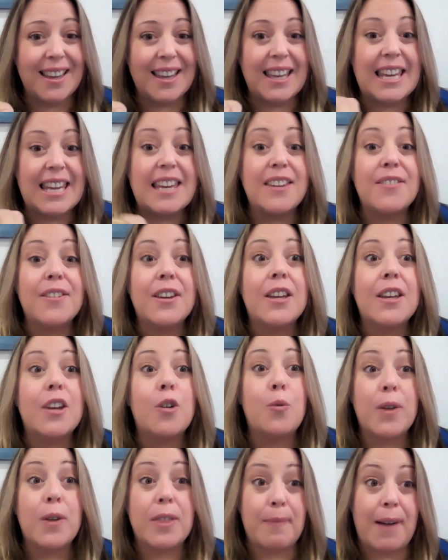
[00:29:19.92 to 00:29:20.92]
even
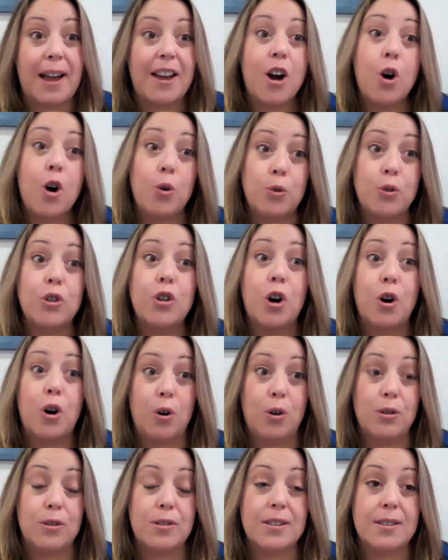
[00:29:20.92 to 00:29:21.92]
with my own
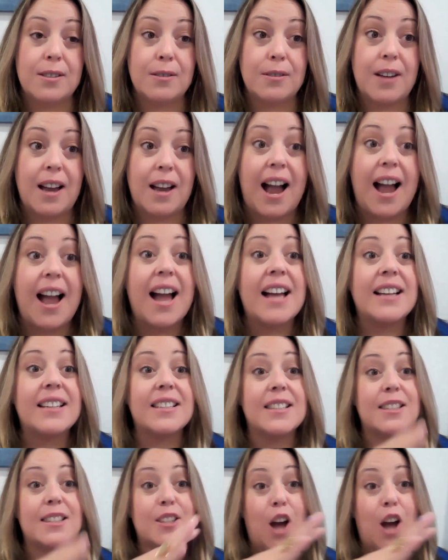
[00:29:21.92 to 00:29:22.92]
goals. I had to
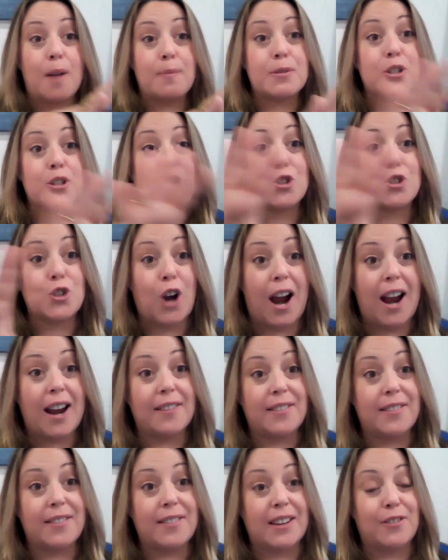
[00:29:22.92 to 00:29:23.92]
stop
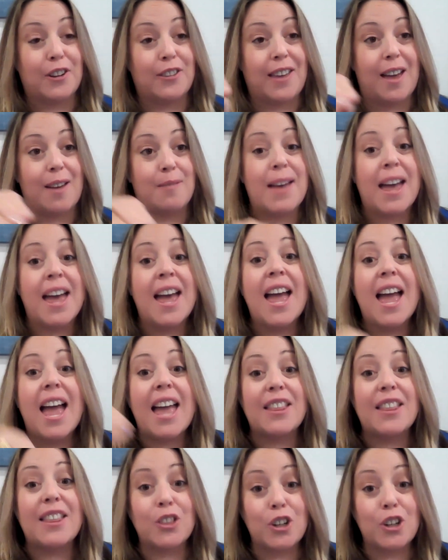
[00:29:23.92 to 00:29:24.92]
striving for them
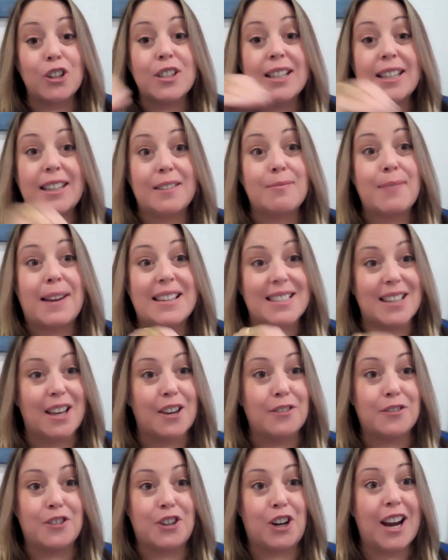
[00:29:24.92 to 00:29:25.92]
and learn to give
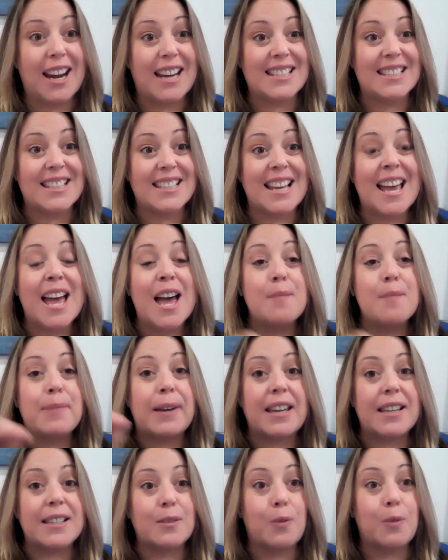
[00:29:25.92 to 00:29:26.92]
myself grace.
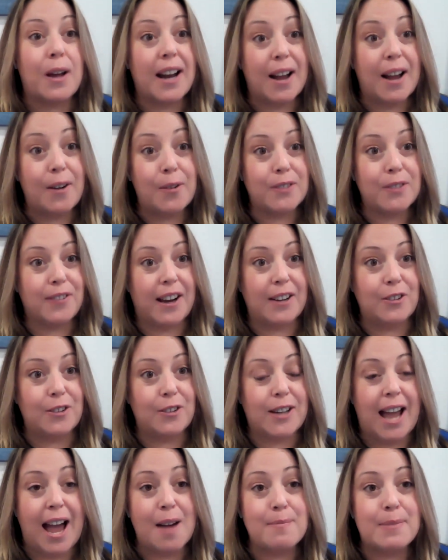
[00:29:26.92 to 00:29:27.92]
Because what I would find would
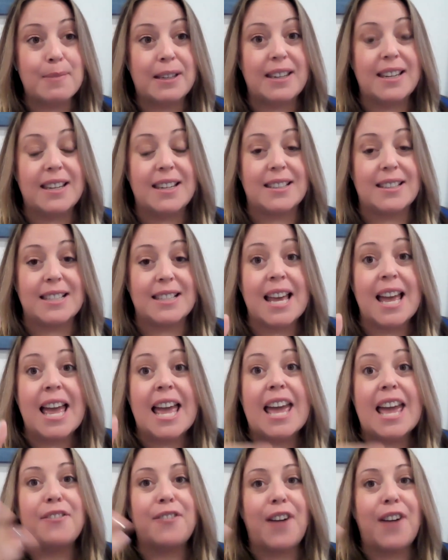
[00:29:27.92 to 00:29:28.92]
happen is
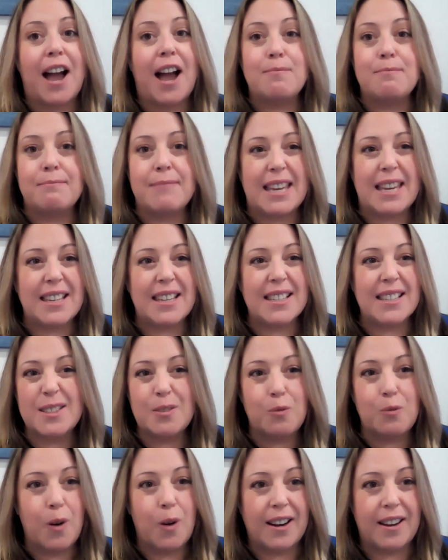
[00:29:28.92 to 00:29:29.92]
if I missed
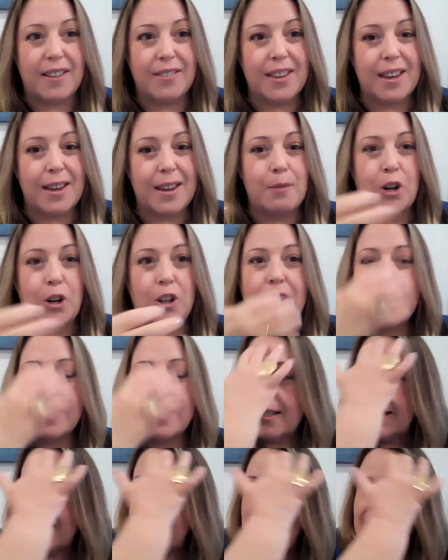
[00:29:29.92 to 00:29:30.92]
one of them, or
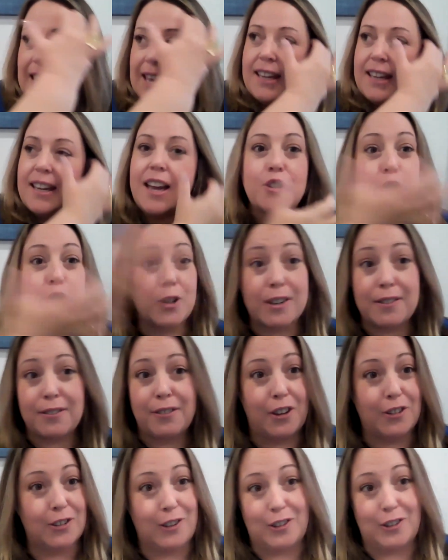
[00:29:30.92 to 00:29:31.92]
let's say a tree
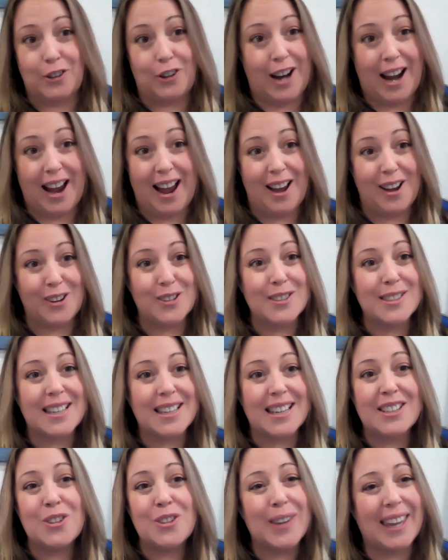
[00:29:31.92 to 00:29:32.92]
falls on your house
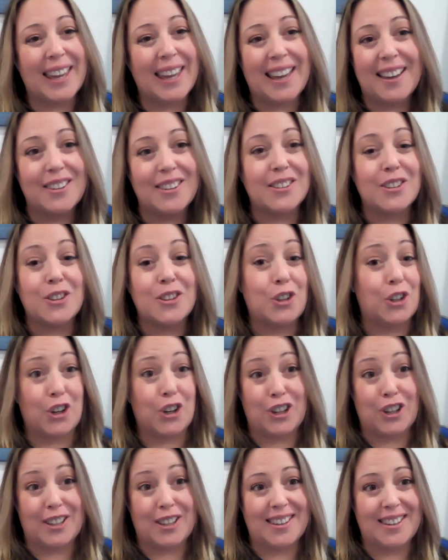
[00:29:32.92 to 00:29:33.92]
and you can't
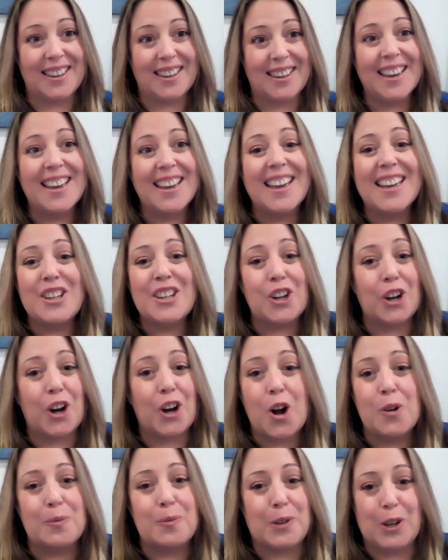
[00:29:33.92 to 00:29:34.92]
cook your
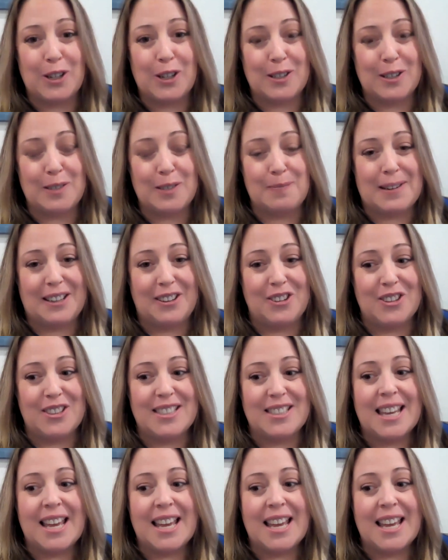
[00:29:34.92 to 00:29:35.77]
home cooked meals,